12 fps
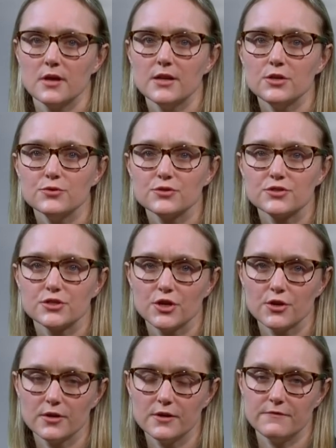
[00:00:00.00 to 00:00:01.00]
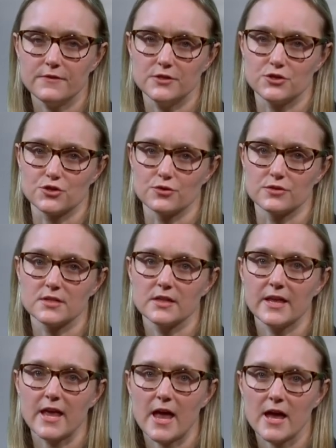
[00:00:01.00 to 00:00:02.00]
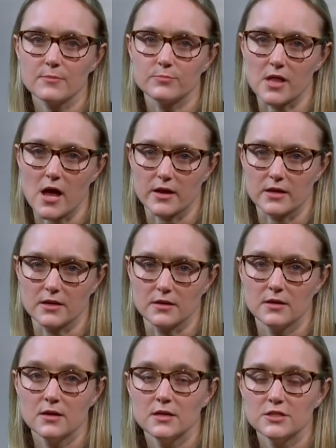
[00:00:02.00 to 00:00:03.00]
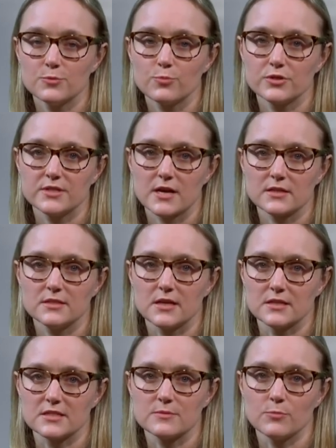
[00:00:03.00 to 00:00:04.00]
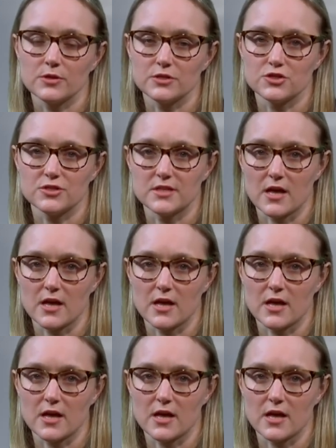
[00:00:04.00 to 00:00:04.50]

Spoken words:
and use security features like ad blocking to protect against malicious